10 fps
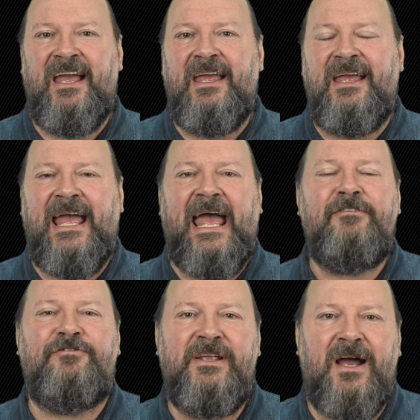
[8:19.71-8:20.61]

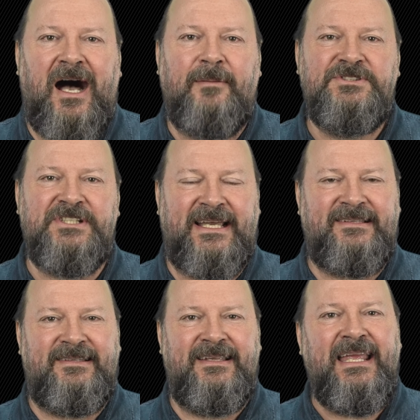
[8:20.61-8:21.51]
every
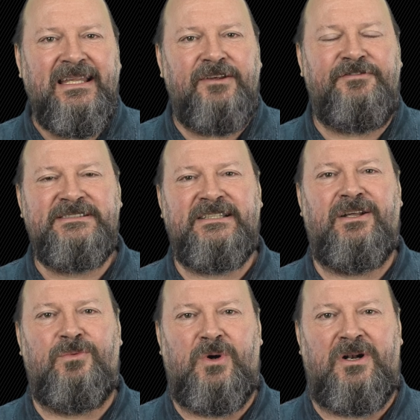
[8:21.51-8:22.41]
object in the
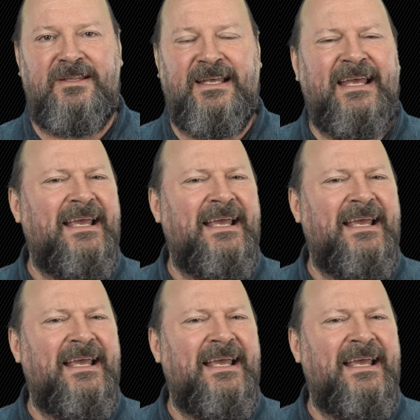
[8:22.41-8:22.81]
physical world